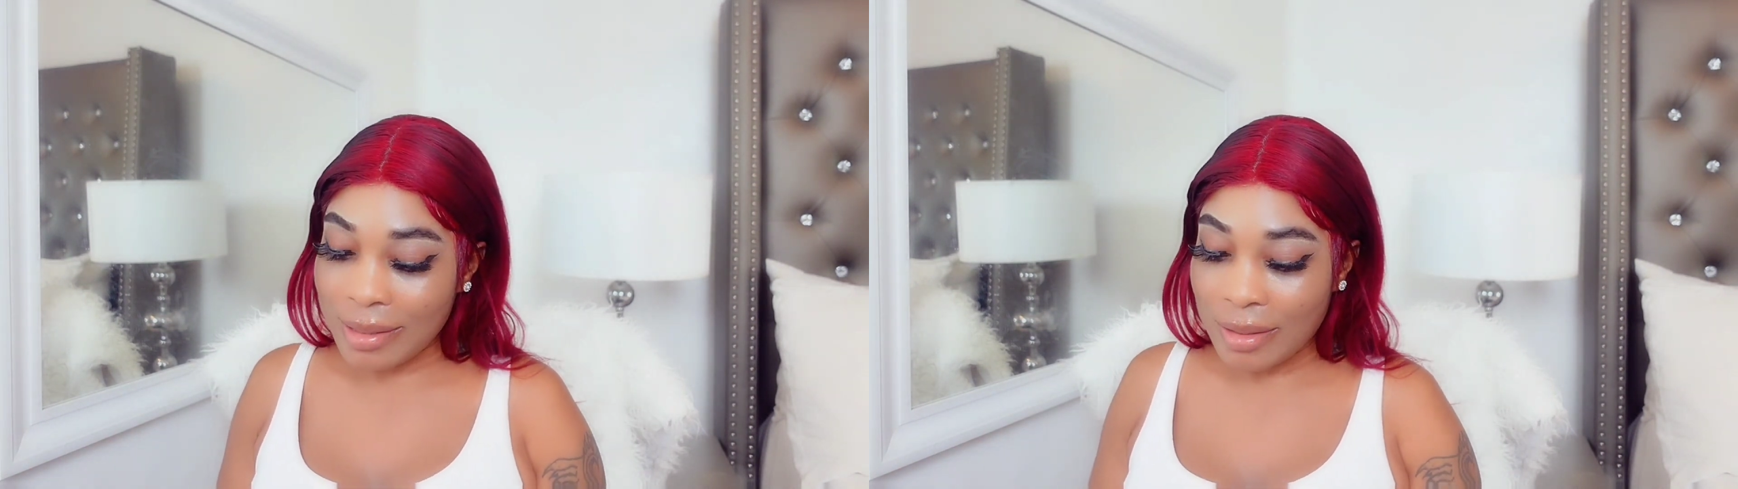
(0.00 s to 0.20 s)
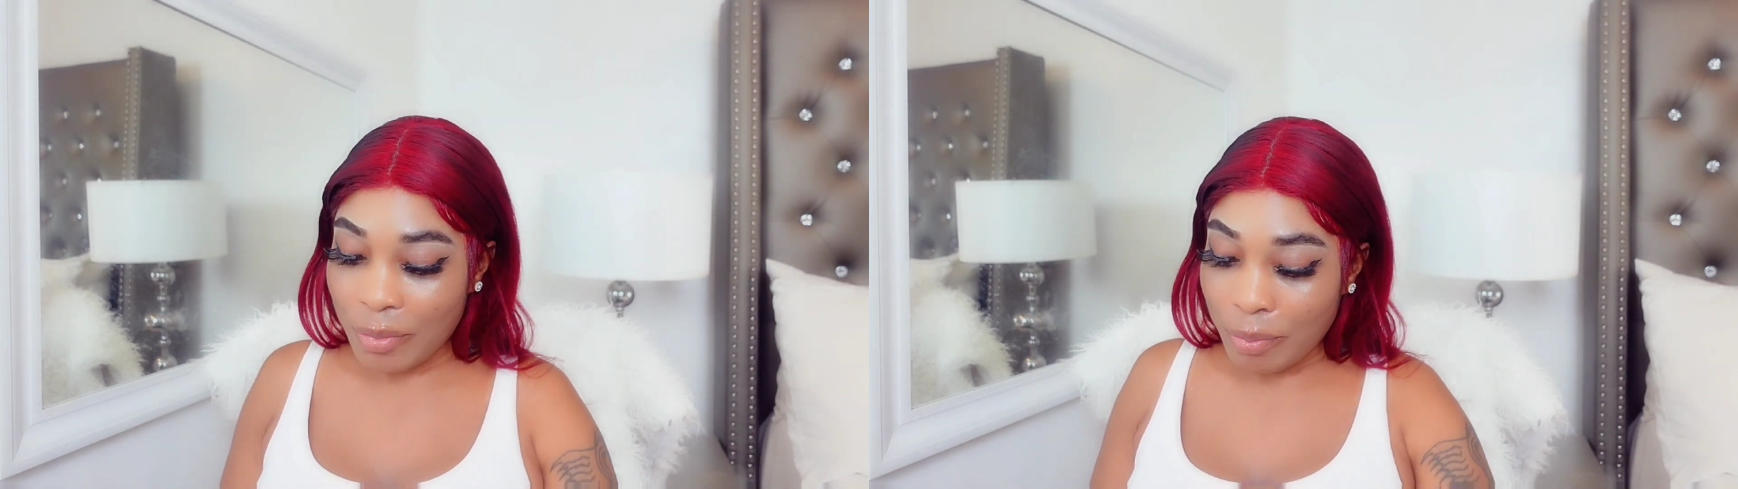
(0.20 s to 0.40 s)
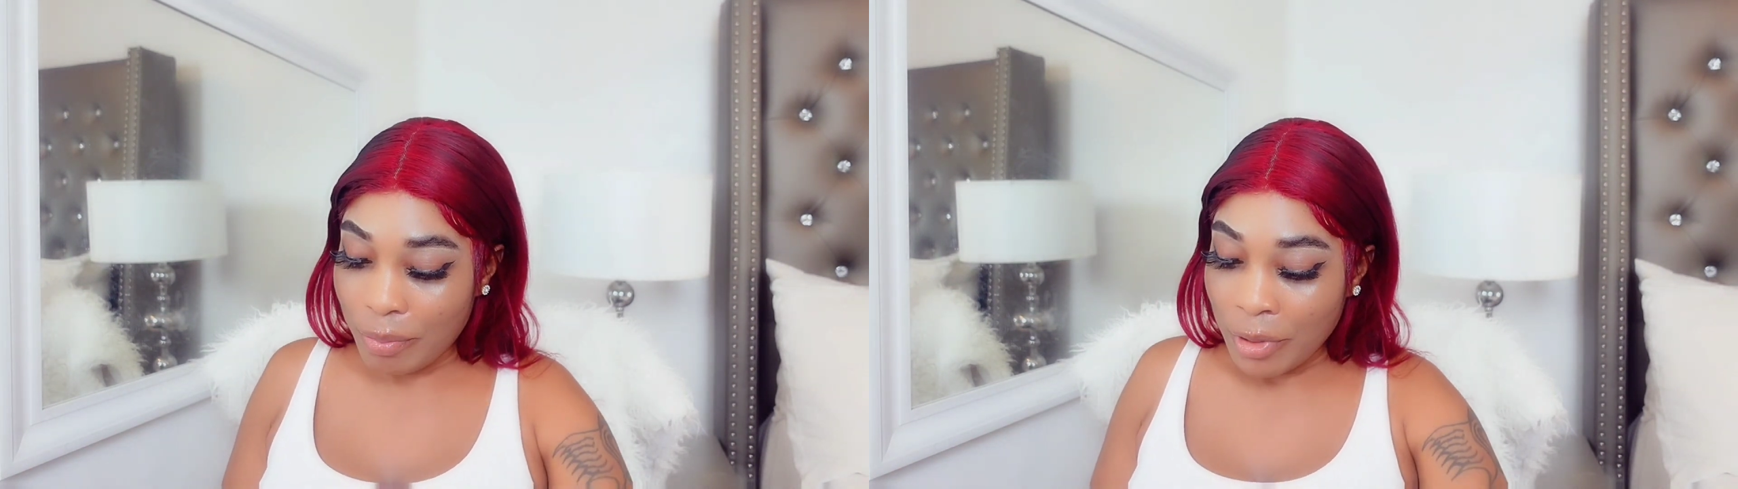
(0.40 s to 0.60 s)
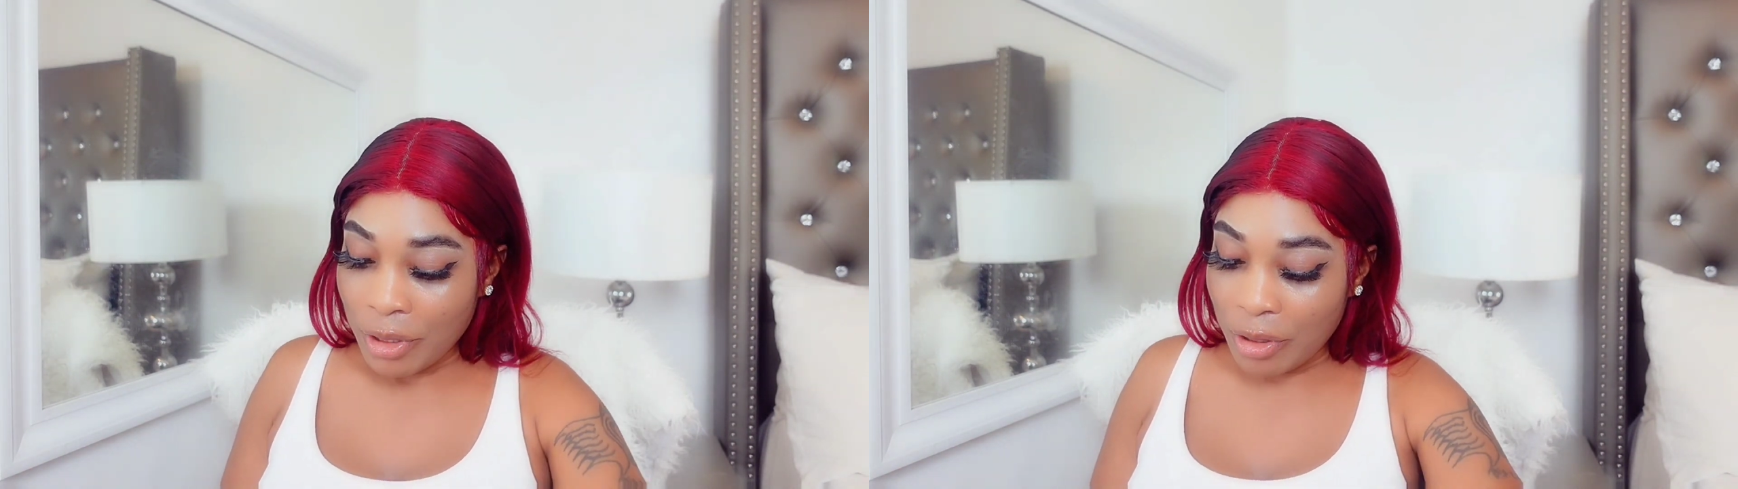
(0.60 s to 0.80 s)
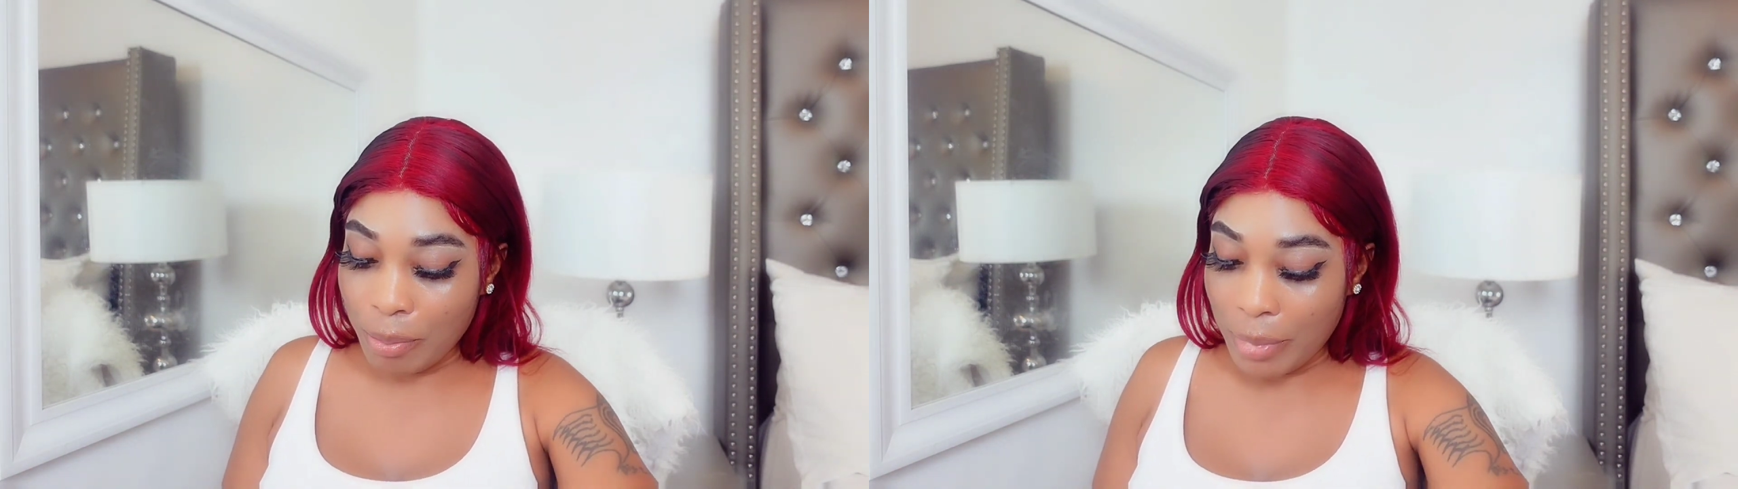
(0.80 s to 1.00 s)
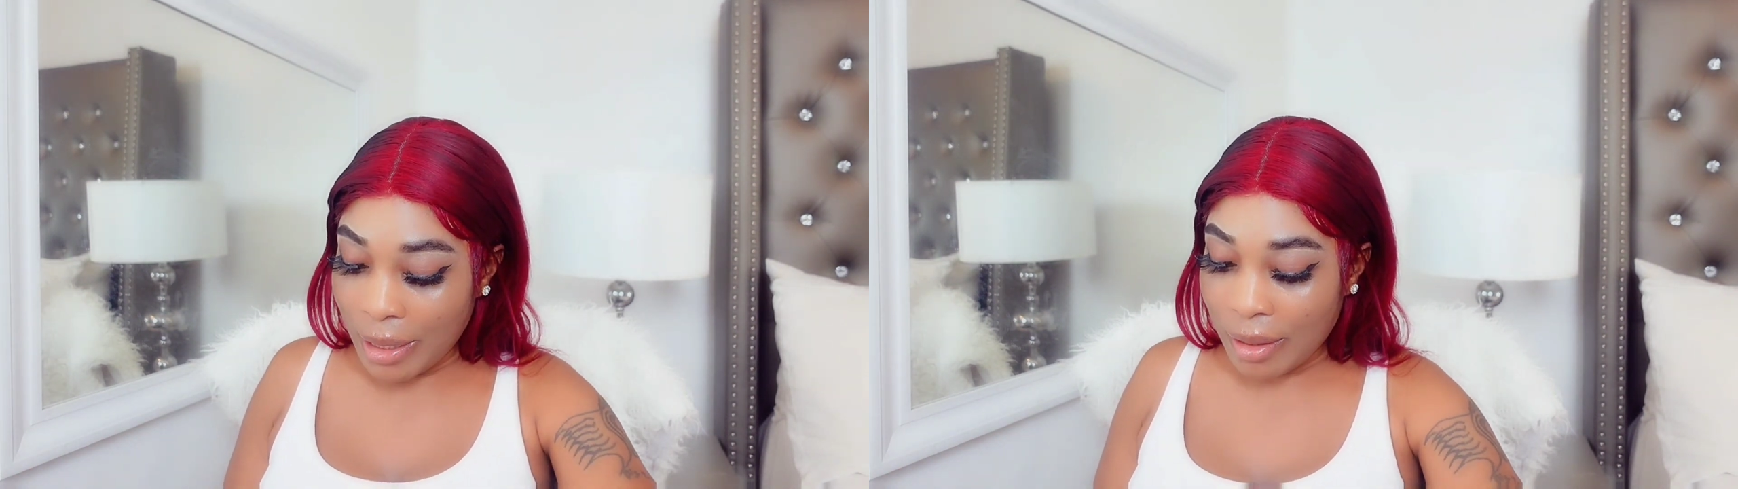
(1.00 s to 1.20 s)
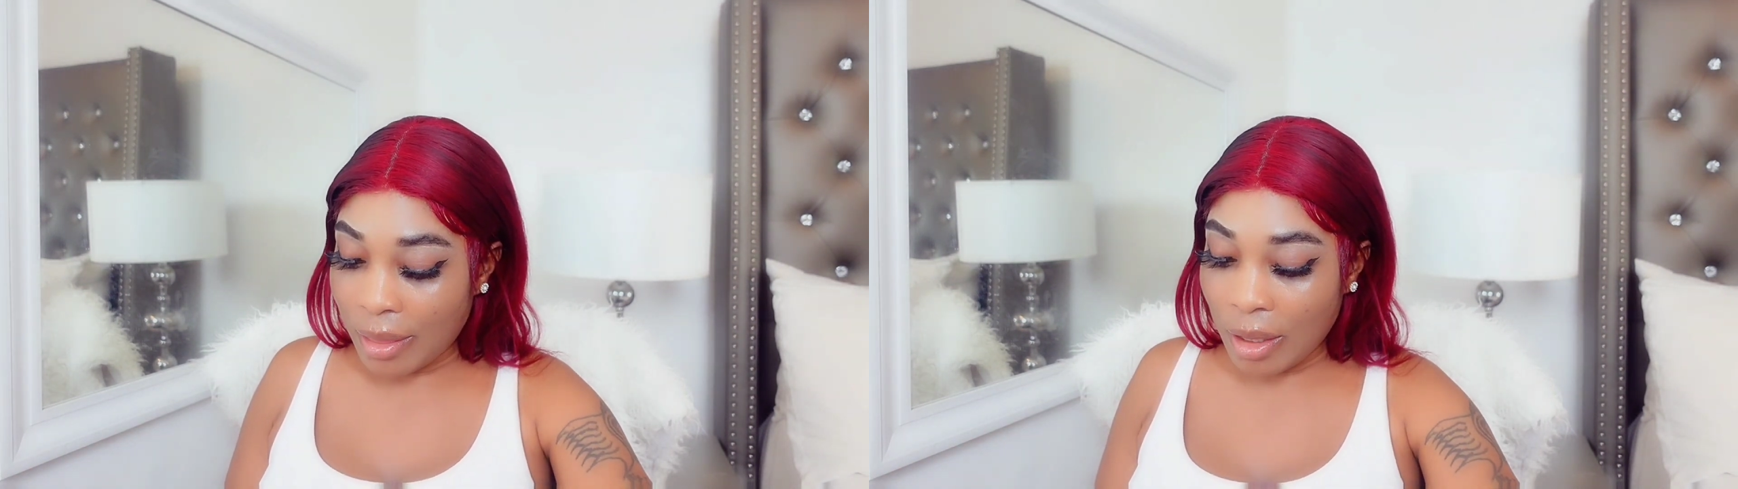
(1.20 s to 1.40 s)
That's the main